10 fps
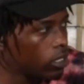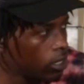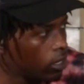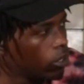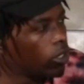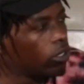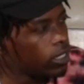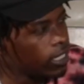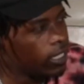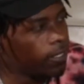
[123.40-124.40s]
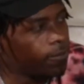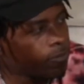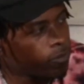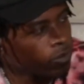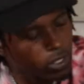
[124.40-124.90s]
You know what I'm saying?
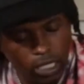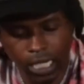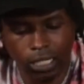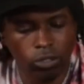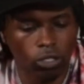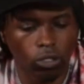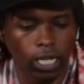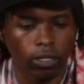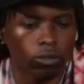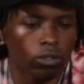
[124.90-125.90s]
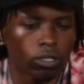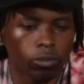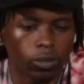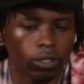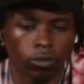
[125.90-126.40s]
Word. Just like, you know, like growing
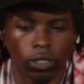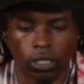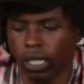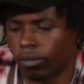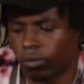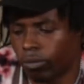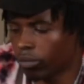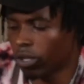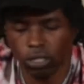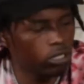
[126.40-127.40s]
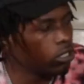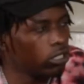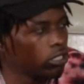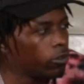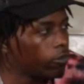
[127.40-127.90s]
up anywhere, like brothers and
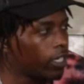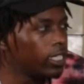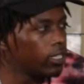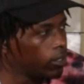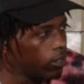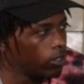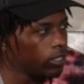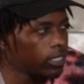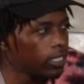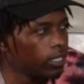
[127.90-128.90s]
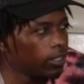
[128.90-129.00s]
sisters fight, you know what I'm saying?